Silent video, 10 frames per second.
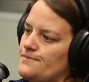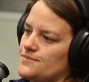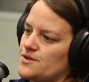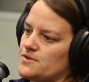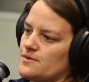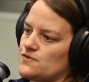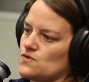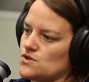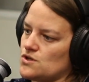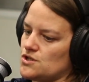Sometimes
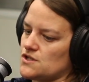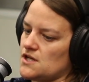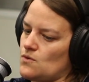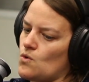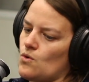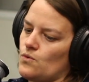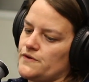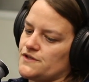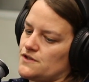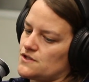folks are just like, well,
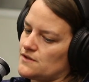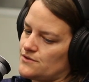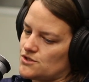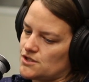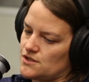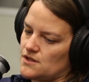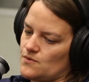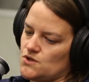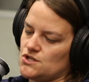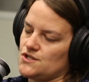isn't the solution that
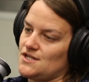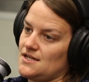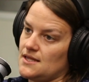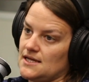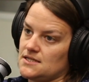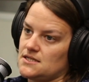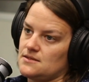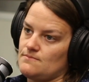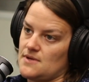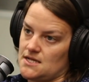we should just eat less
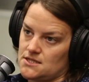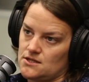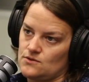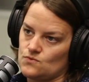meat,